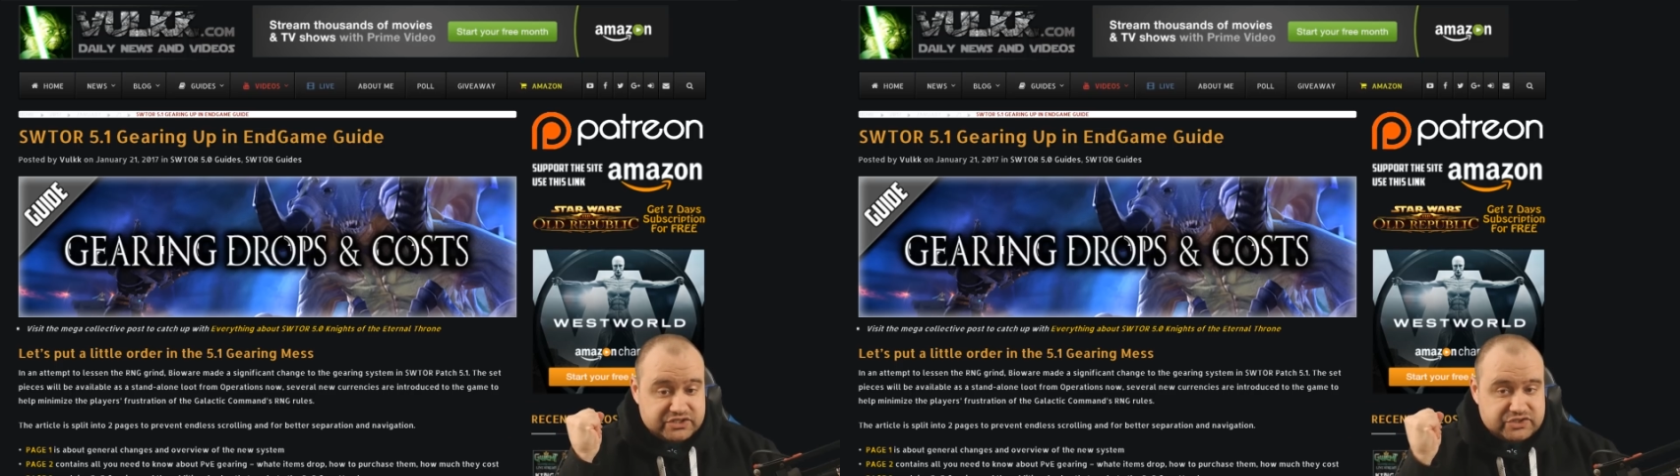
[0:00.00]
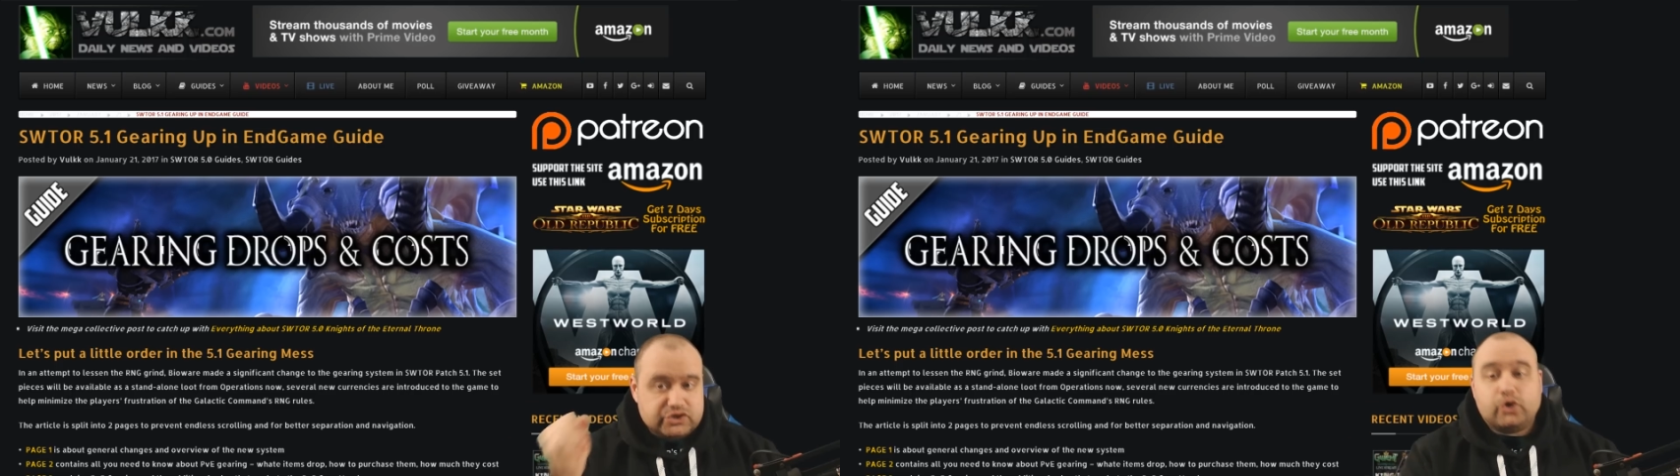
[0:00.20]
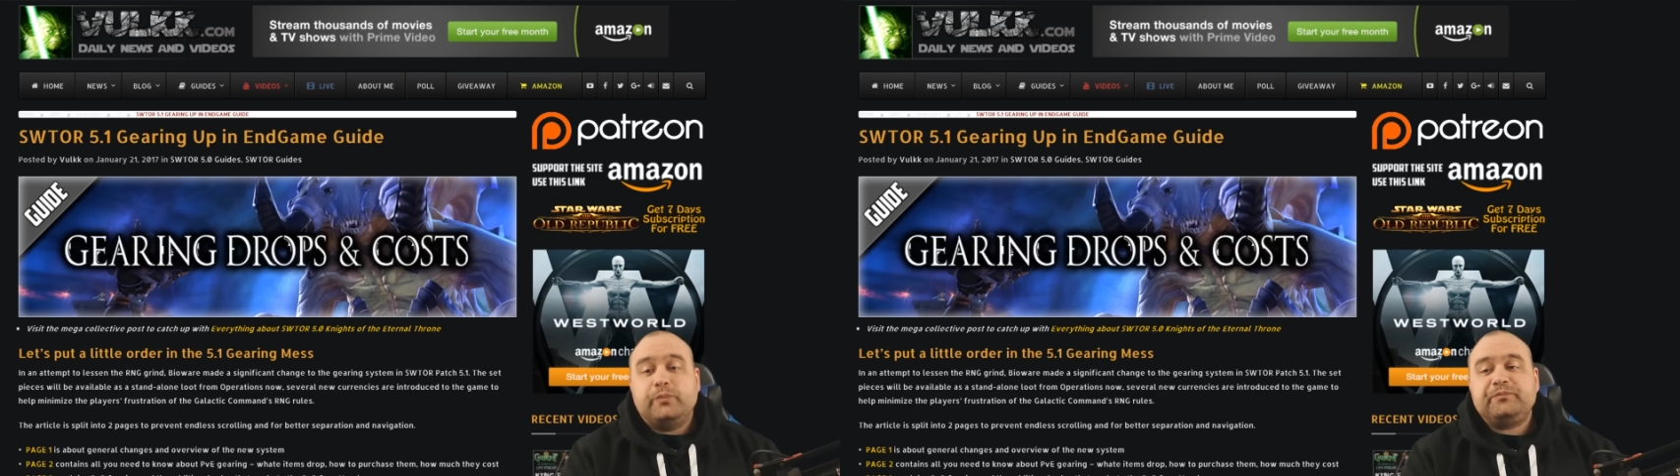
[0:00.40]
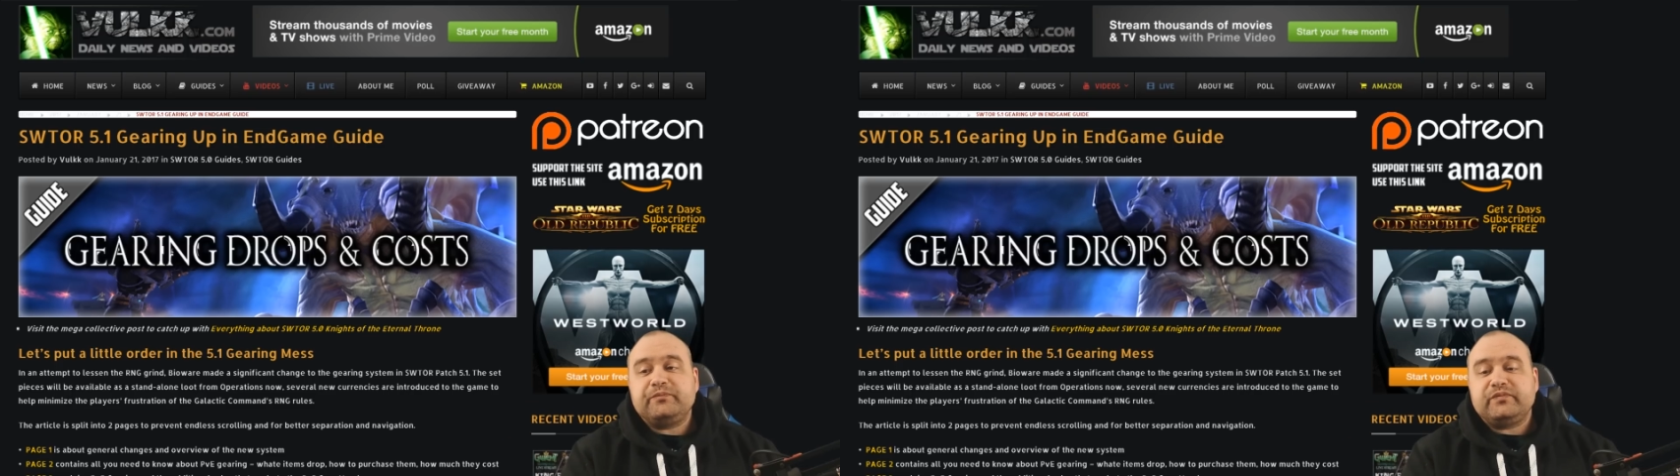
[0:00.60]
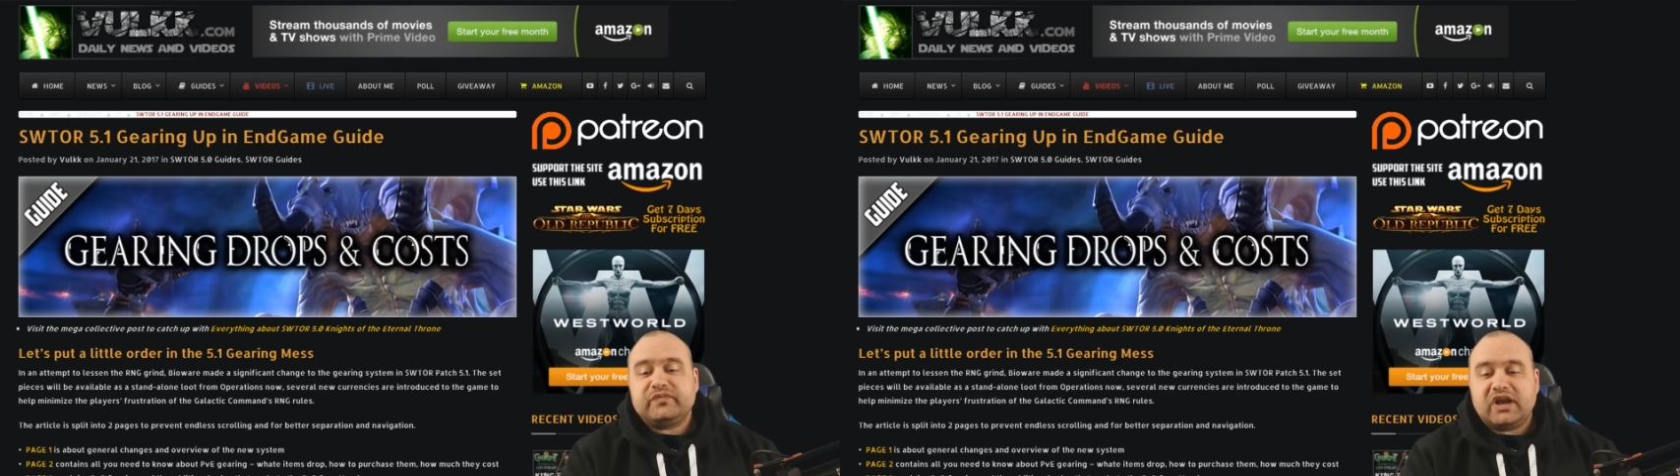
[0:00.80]
So,
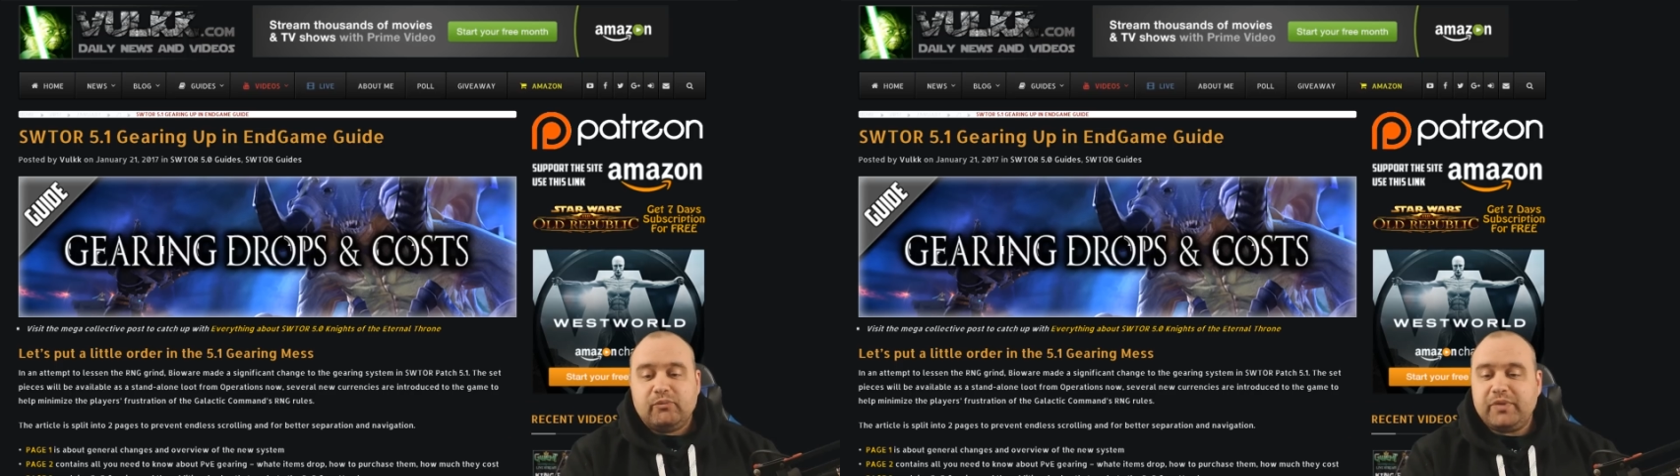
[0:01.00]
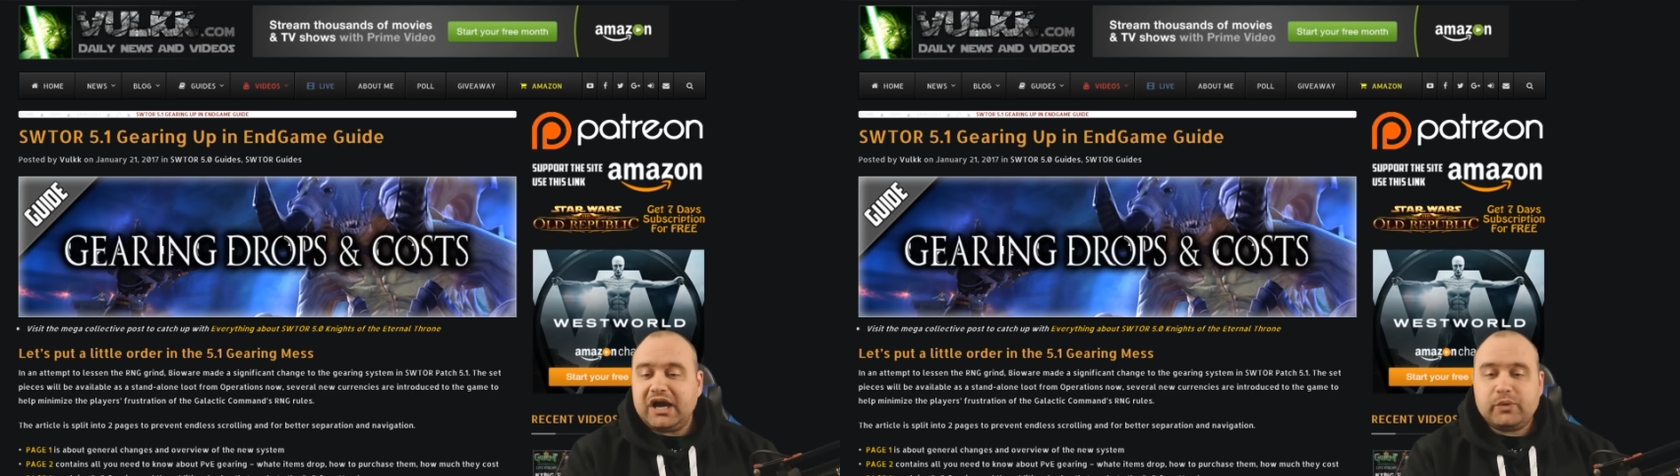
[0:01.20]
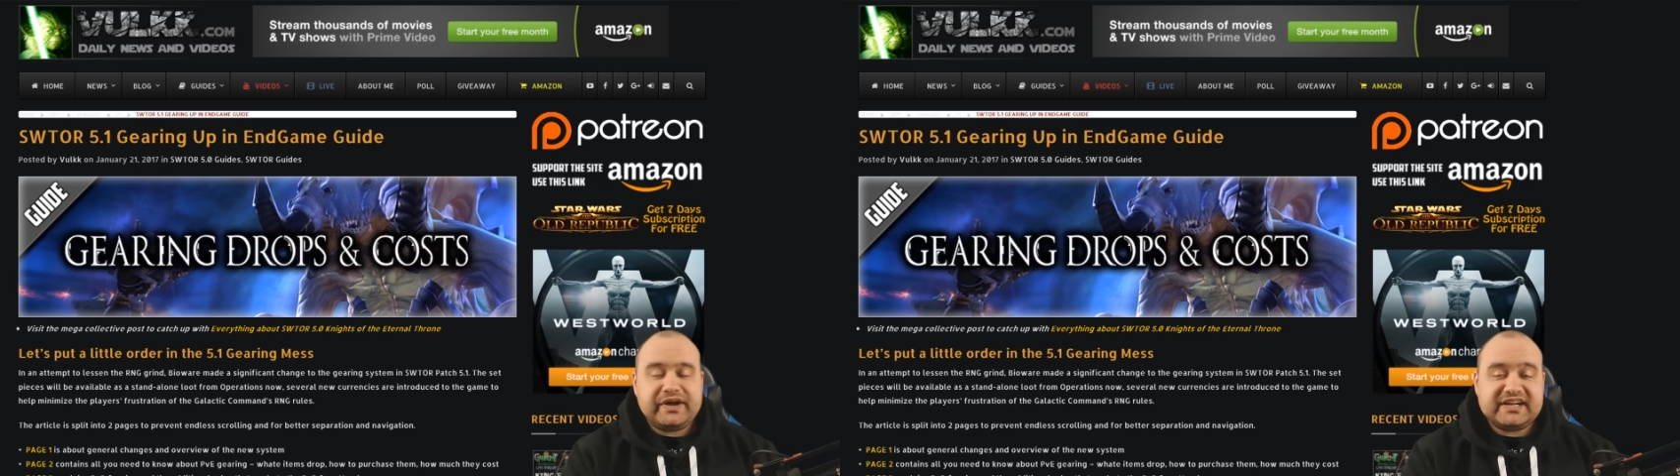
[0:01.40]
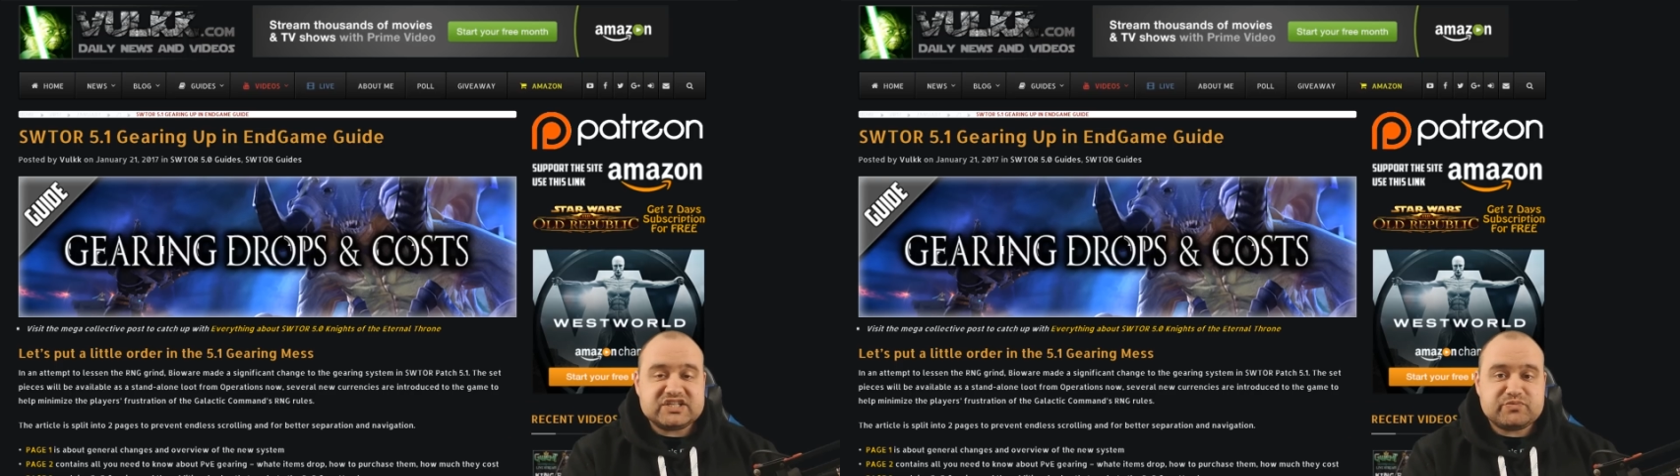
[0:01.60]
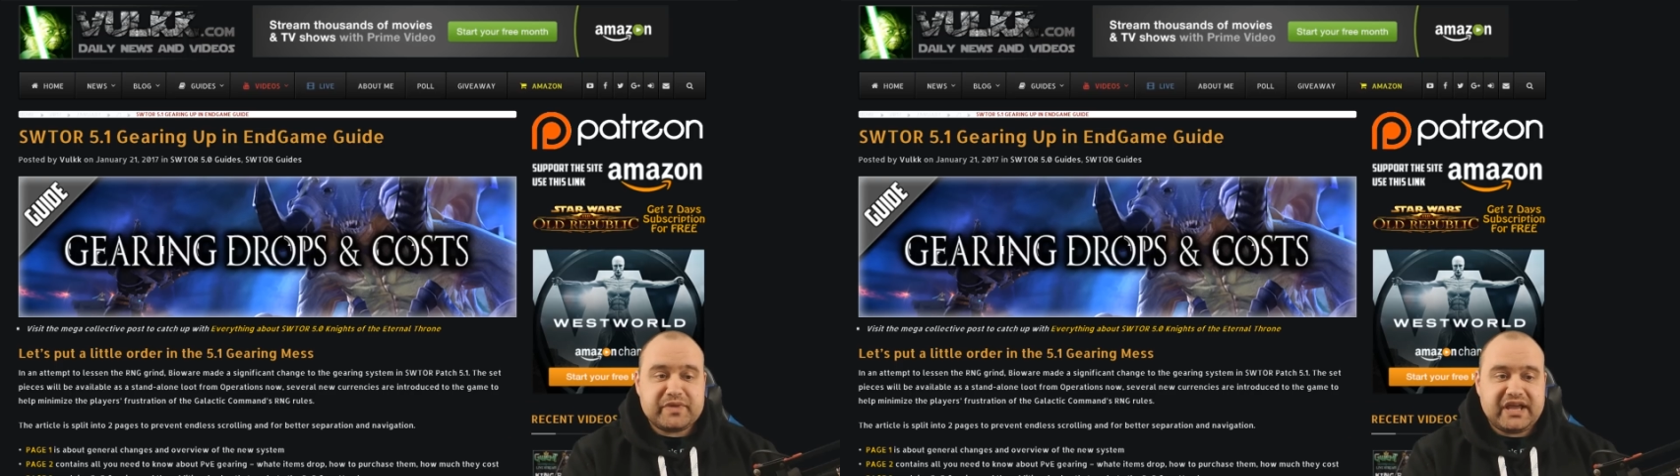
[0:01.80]
BioWare
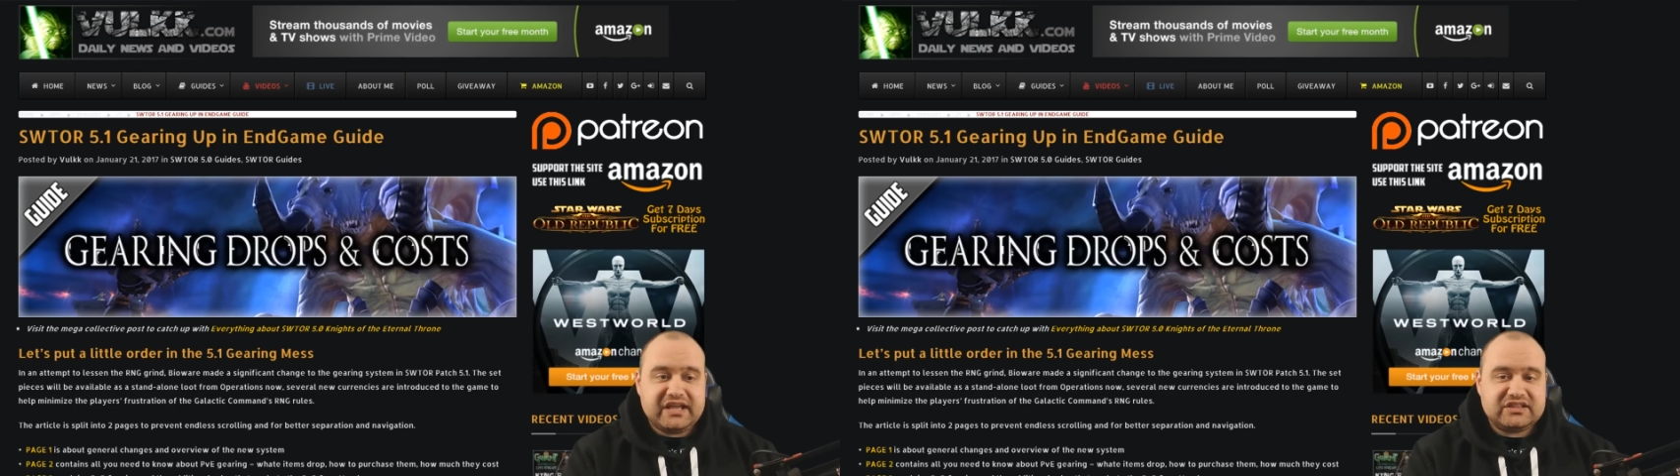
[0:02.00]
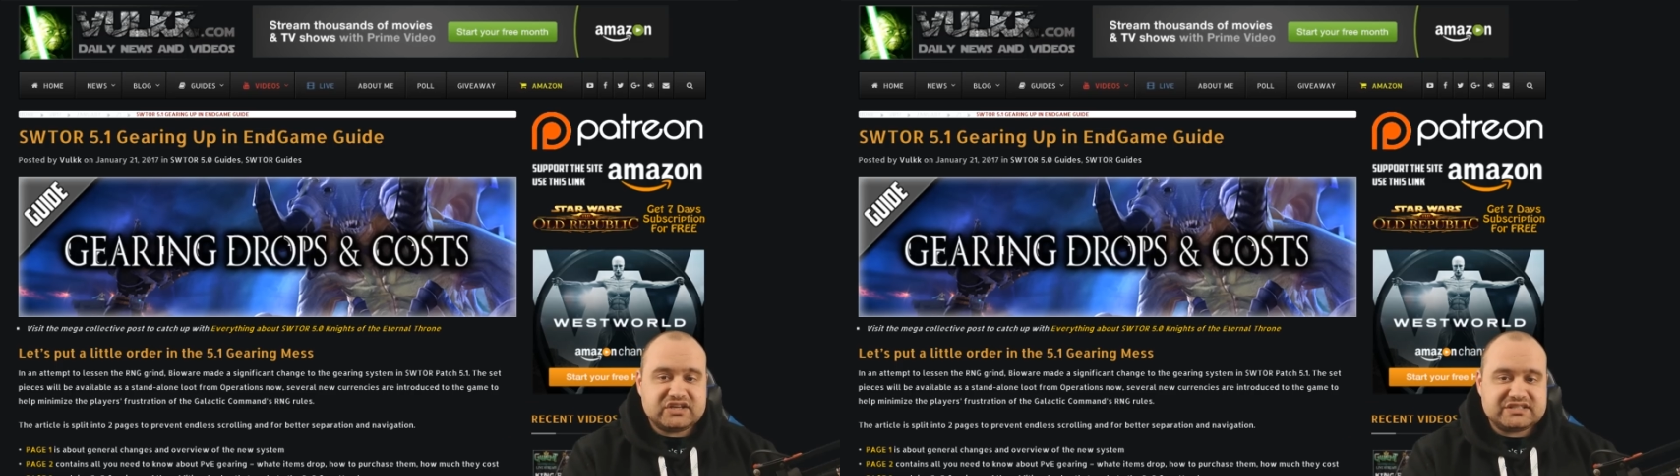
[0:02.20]
has made